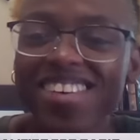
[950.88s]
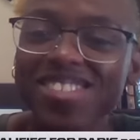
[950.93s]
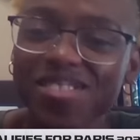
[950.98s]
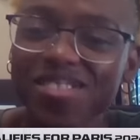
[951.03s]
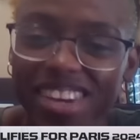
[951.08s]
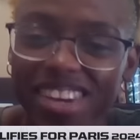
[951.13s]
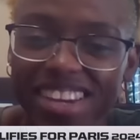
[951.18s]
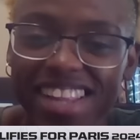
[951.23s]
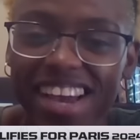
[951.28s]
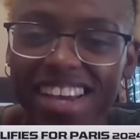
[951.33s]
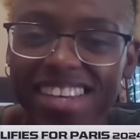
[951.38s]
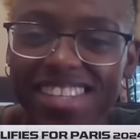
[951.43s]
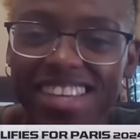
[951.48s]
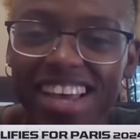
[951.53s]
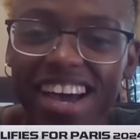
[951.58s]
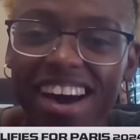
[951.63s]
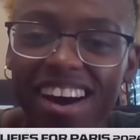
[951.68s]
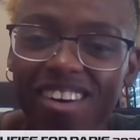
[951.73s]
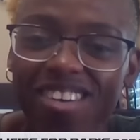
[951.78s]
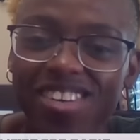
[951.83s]
I also realized
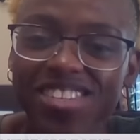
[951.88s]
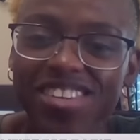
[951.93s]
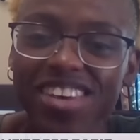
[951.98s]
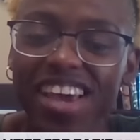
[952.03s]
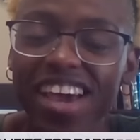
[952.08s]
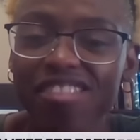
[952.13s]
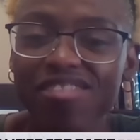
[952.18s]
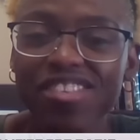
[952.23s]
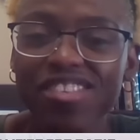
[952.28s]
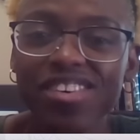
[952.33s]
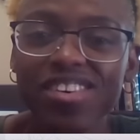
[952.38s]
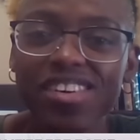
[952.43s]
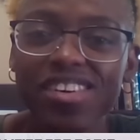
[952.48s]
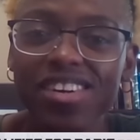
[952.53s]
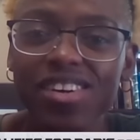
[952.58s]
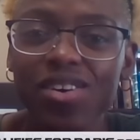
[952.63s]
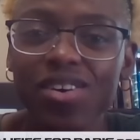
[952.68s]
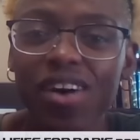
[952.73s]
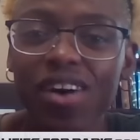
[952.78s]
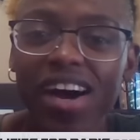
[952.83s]
I also have to
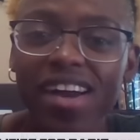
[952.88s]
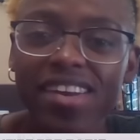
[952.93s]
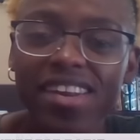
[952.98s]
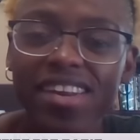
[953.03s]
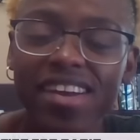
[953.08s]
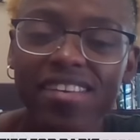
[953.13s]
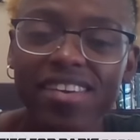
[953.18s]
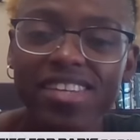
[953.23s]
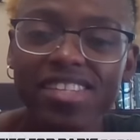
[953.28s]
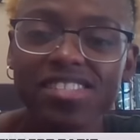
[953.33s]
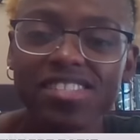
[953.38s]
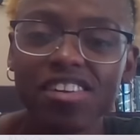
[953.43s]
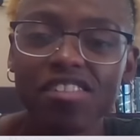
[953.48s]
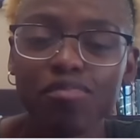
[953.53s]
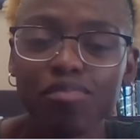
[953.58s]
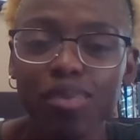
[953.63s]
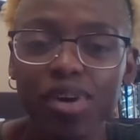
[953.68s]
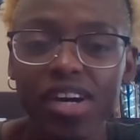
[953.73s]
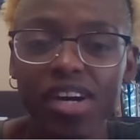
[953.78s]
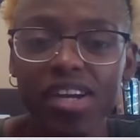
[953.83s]
go out there and
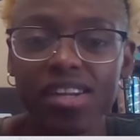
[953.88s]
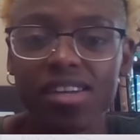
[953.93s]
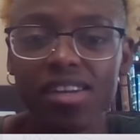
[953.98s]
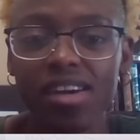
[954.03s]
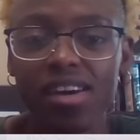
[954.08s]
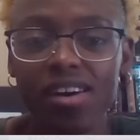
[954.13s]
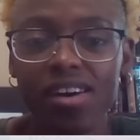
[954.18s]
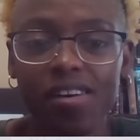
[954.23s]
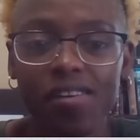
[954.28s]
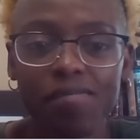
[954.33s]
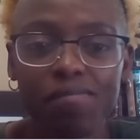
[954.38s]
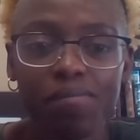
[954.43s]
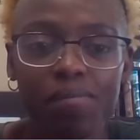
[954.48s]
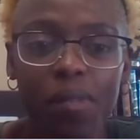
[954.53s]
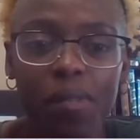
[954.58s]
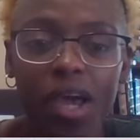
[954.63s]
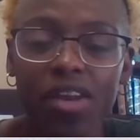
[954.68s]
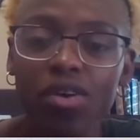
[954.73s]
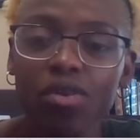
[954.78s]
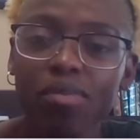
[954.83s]
stuff. But
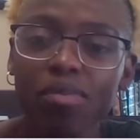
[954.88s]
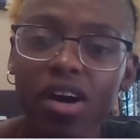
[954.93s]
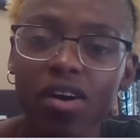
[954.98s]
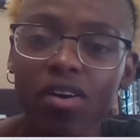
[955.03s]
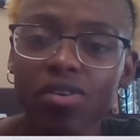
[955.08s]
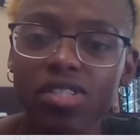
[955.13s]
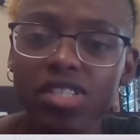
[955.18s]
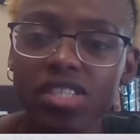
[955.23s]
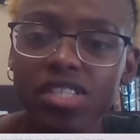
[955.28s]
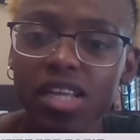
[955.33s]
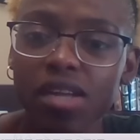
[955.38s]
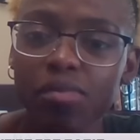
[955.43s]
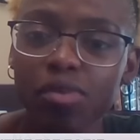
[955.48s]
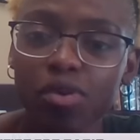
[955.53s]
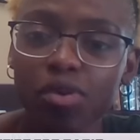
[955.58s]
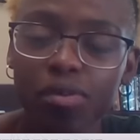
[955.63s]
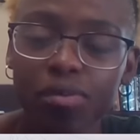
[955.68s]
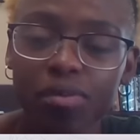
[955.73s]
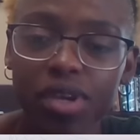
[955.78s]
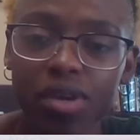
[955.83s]
um, I know my coaches is
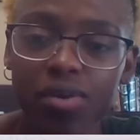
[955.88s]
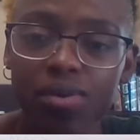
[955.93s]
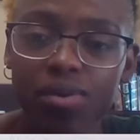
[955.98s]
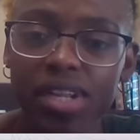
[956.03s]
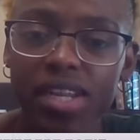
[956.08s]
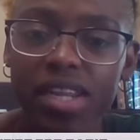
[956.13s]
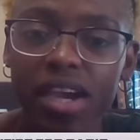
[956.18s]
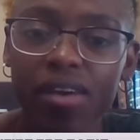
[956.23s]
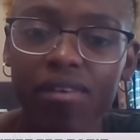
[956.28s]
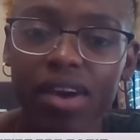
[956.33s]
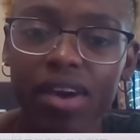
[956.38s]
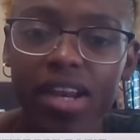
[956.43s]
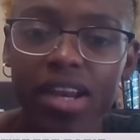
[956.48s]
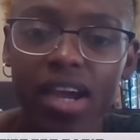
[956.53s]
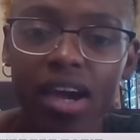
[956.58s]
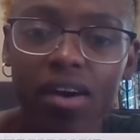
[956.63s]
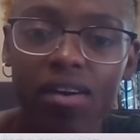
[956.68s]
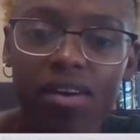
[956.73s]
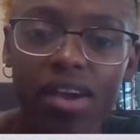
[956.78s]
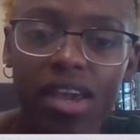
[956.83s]
helping with me with that right
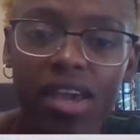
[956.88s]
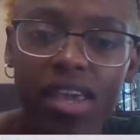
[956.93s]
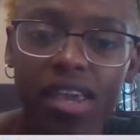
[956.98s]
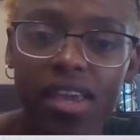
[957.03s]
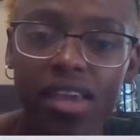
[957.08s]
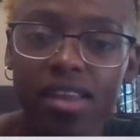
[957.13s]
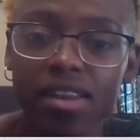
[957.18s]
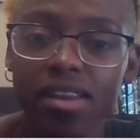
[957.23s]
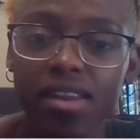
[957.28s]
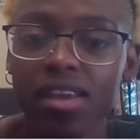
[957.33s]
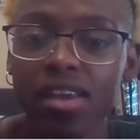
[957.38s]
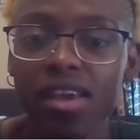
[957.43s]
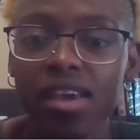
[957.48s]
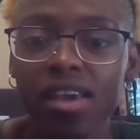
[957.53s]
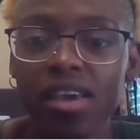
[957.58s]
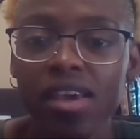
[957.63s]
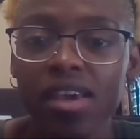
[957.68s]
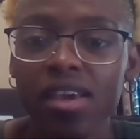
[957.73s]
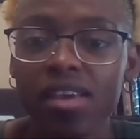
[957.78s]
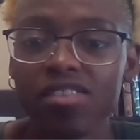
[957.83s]
now and
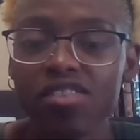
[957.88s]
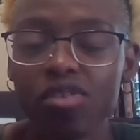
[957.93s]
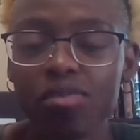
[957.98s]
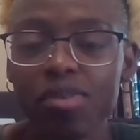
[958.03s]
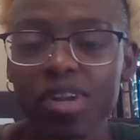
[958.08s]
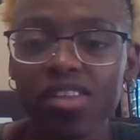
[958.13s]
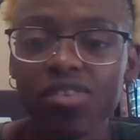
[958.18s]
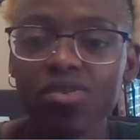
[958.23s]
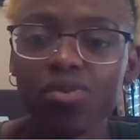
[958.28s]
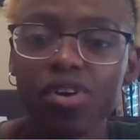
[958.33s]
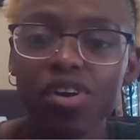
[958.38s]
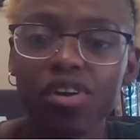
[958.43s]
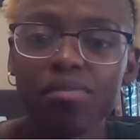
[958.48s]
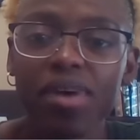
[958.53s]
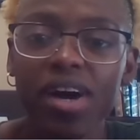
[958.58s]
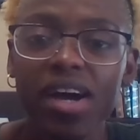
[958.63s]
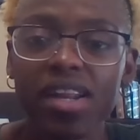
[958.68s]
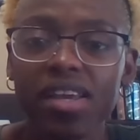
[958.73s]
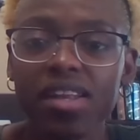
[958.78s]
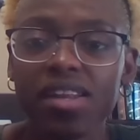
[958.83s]
told me not to worry
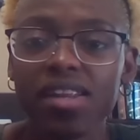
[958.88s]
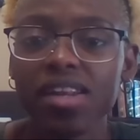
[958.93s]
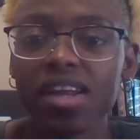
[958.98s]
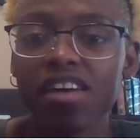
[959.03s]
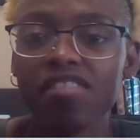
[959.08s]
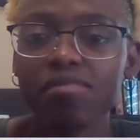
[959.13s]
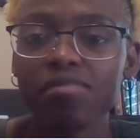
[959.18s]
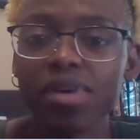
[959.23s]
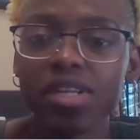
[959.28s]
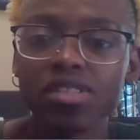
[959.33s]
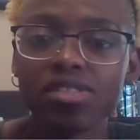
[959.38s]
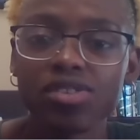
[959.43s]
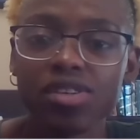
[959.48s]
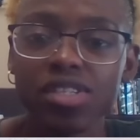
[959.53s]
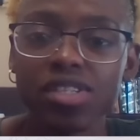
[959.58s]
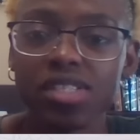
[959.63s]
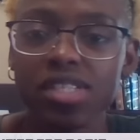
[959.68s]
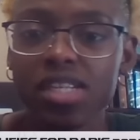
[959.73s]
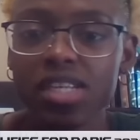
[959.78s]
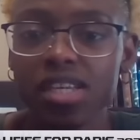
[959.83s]
about it, and I've been
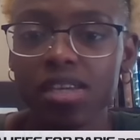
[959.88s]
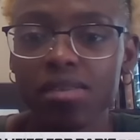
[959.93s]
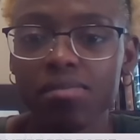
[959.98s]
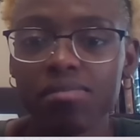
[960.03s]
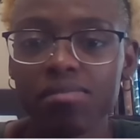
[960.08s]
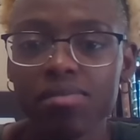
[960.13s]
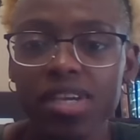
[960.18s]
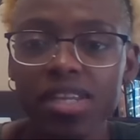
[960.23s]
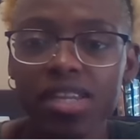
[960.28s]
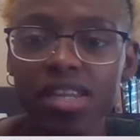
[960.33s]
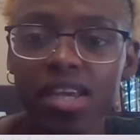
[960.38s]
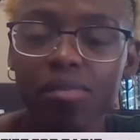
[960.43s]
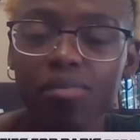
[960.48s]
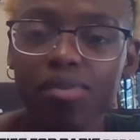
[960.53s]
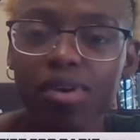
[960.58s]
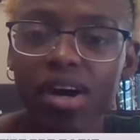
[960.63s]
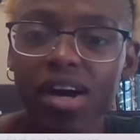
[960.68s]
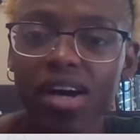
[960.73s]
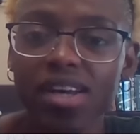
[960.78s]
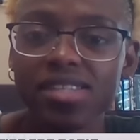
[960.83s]
trusting him in
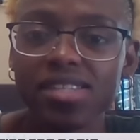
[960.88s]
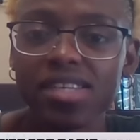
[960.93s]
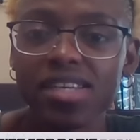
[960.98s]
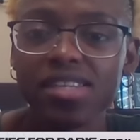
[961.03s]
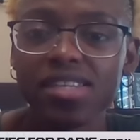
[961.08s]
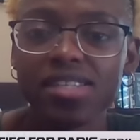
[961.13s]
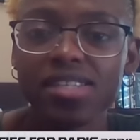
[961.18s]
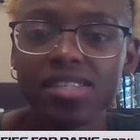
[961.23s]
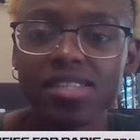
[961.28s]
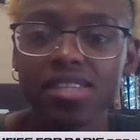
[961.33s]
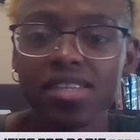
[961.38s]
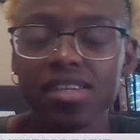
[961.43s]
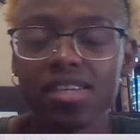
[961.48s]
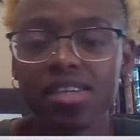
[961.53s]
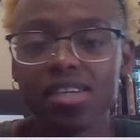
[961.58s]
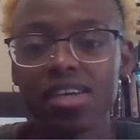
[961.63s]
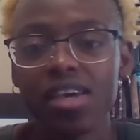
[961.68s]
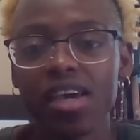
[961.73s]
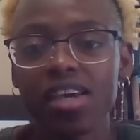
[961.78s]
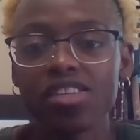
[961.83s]
that process
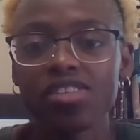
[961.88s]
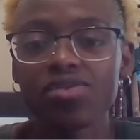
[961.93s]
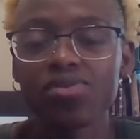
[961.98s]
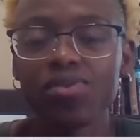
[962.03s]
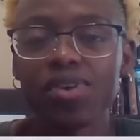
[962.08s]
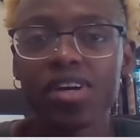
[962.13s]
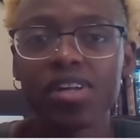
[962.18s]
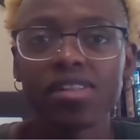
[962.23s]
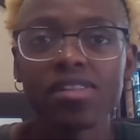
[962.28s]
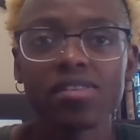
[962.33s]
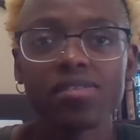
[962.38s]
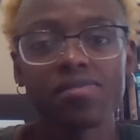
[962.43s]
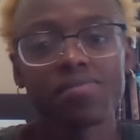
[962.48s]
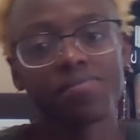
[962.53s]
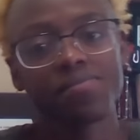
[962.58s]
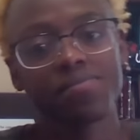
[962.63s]
as well.